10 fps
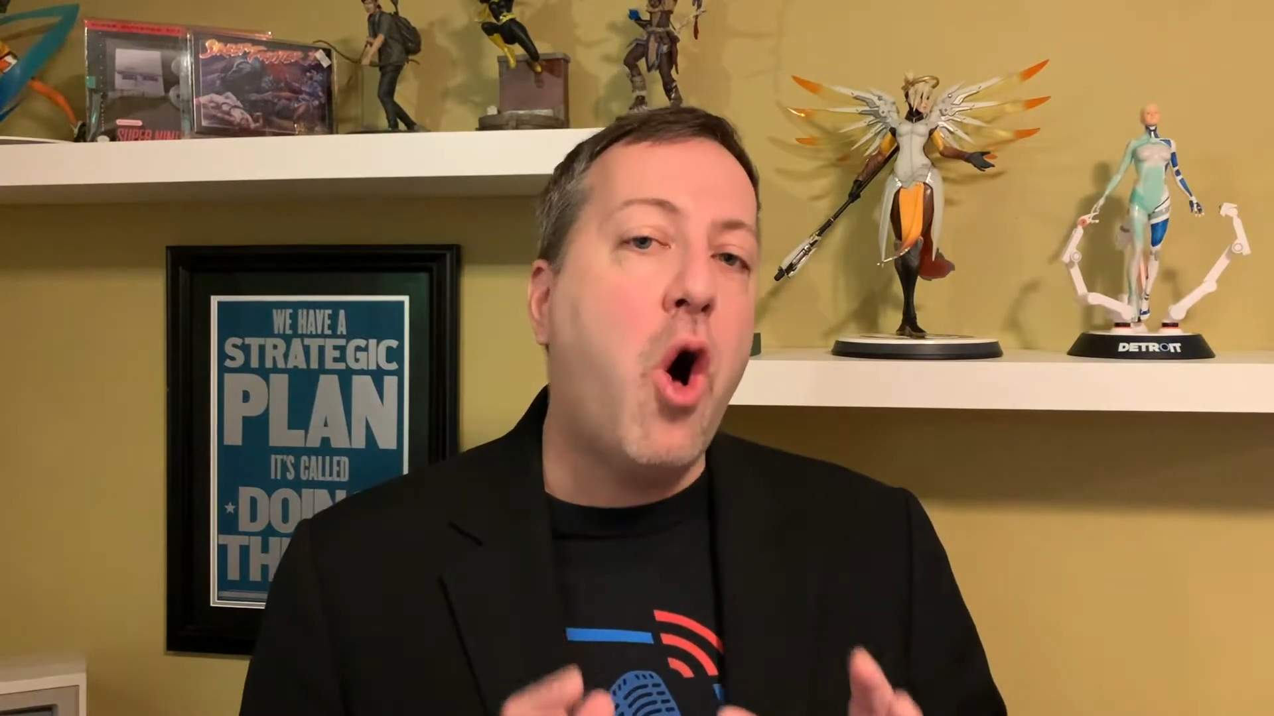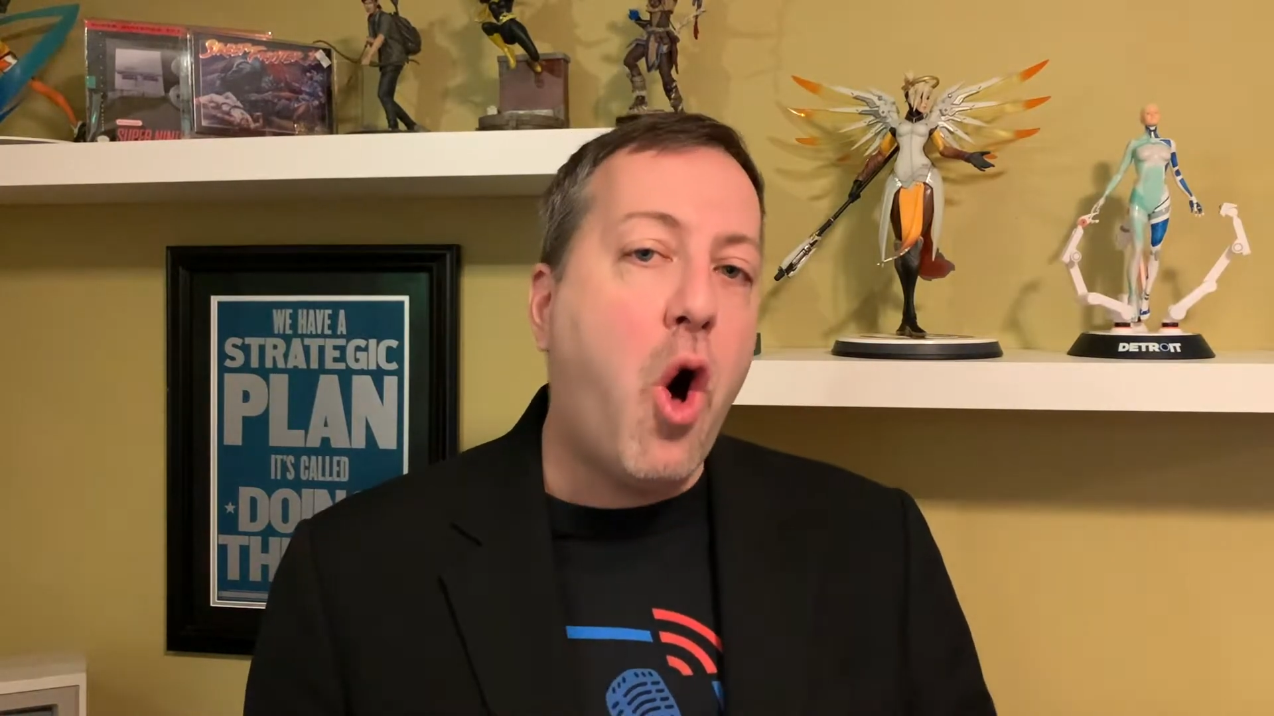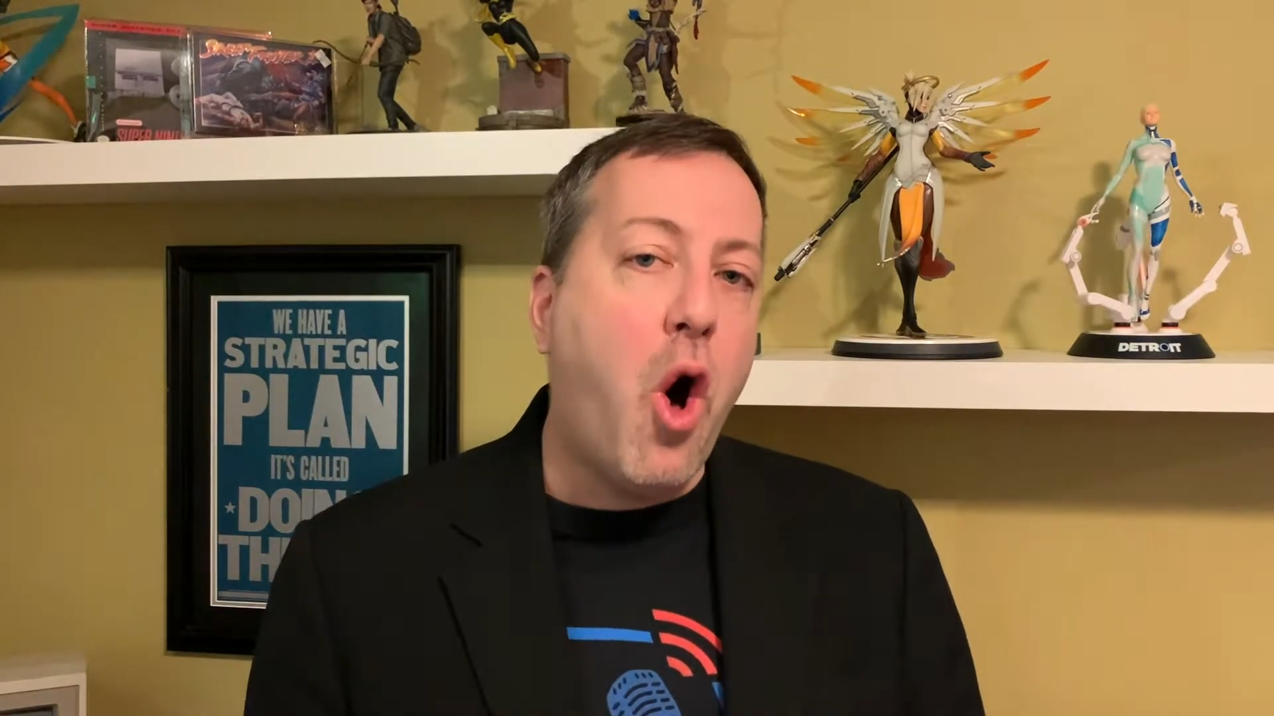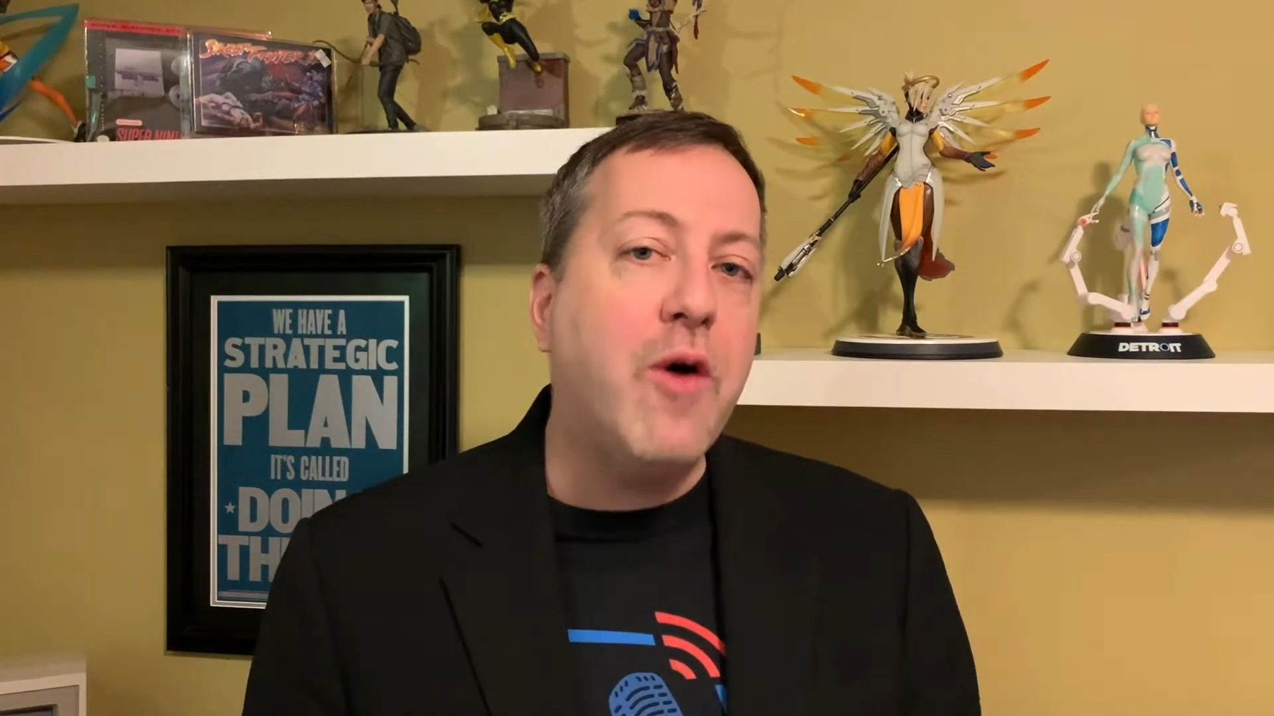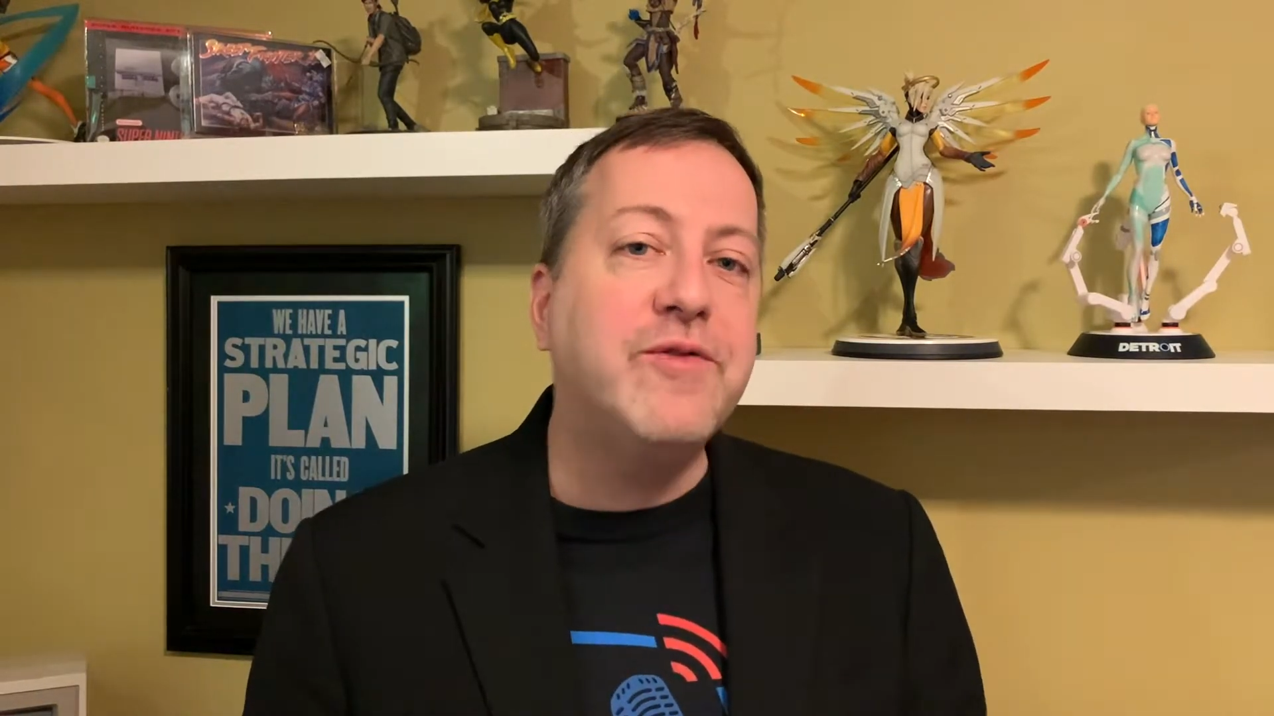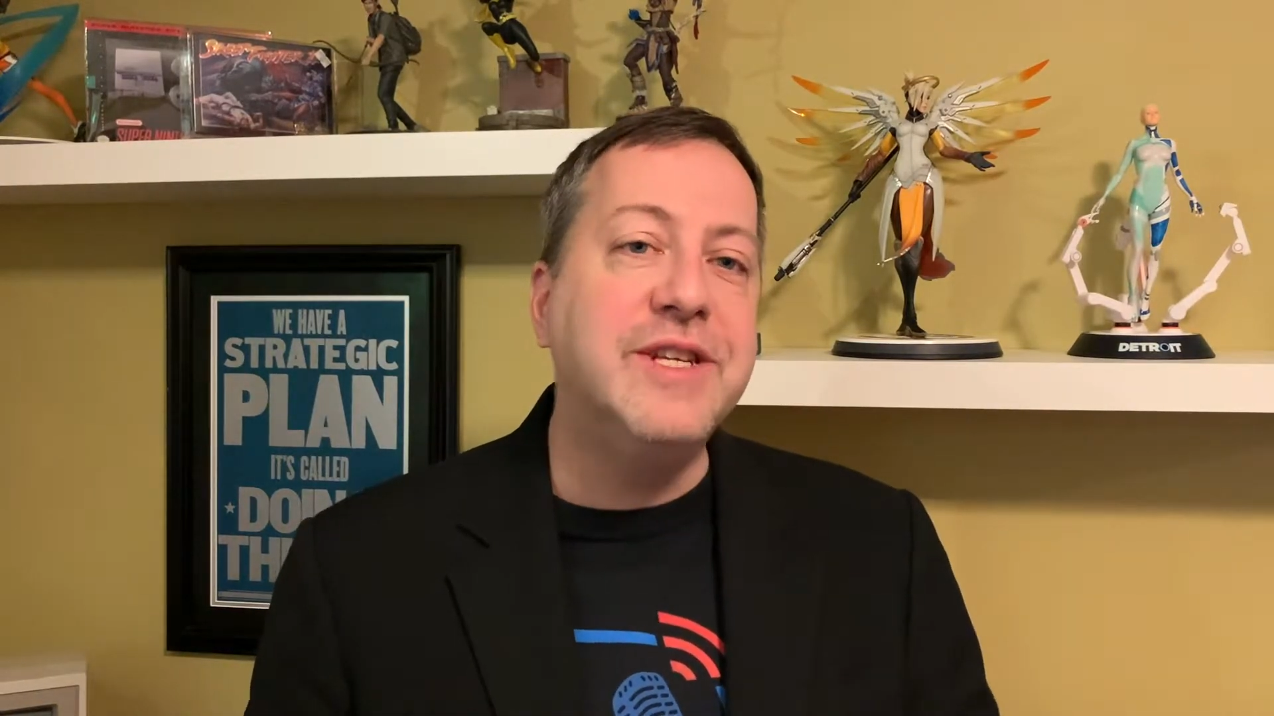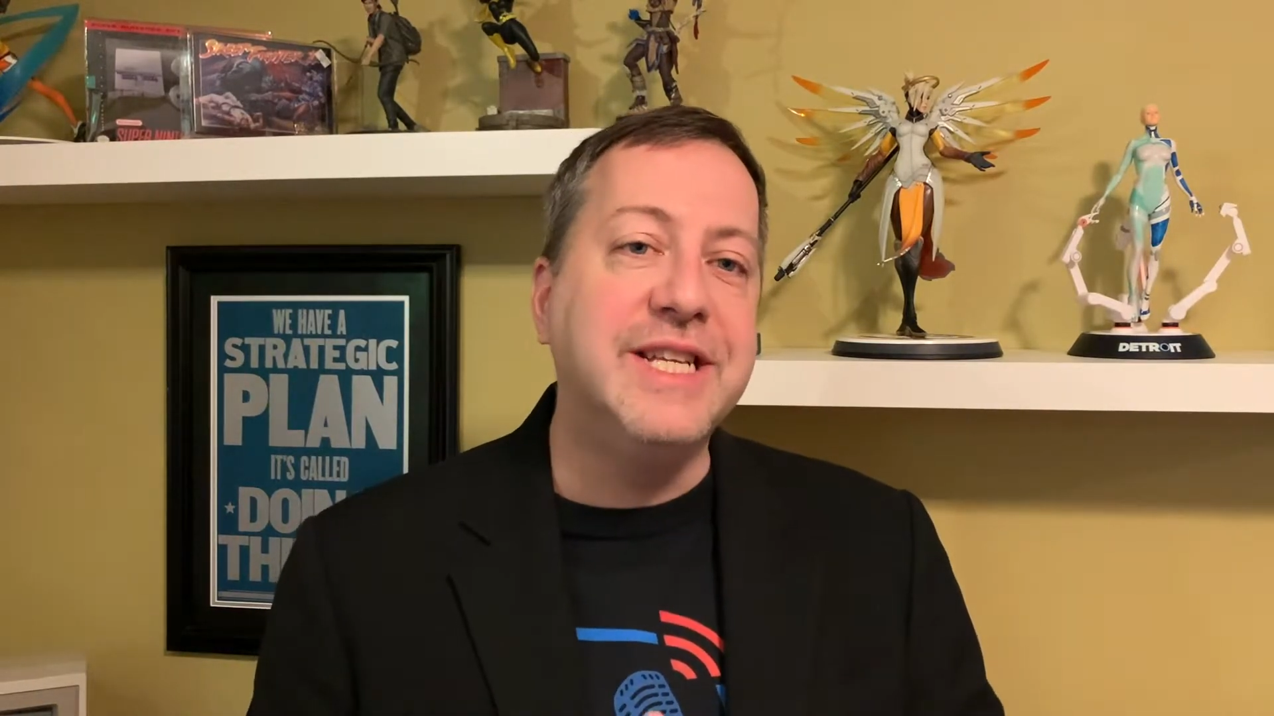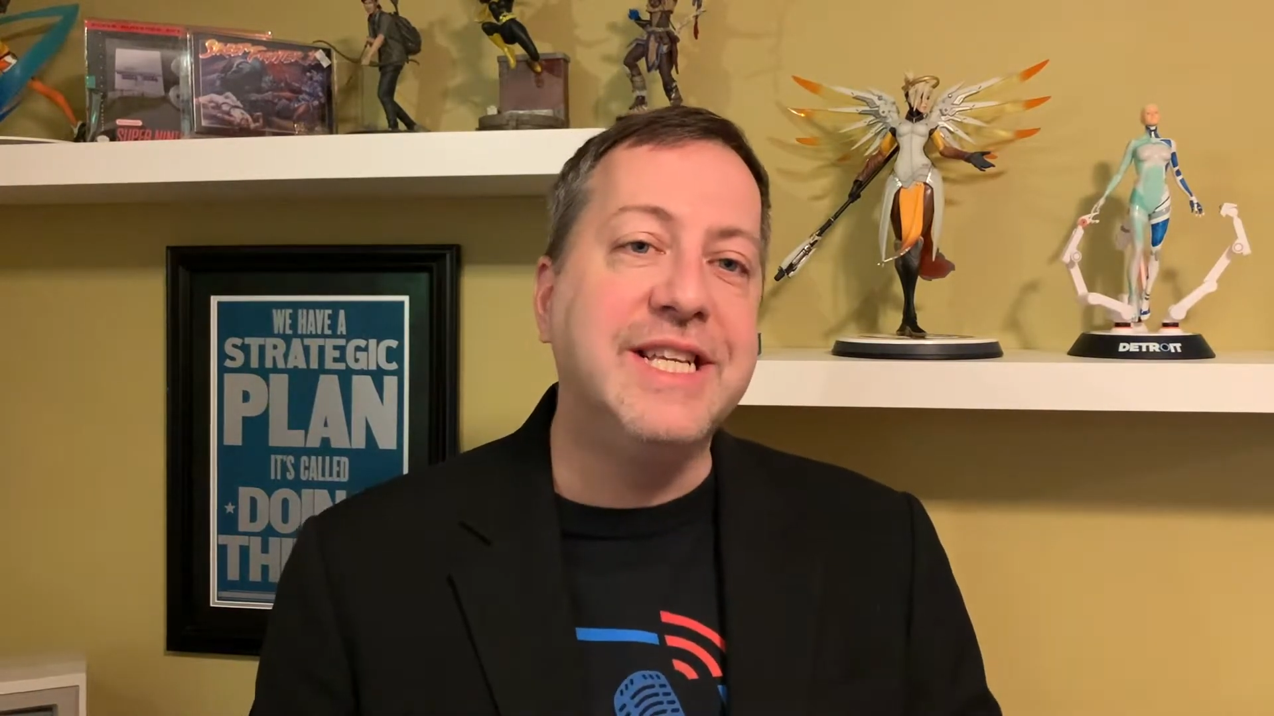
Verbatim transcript: often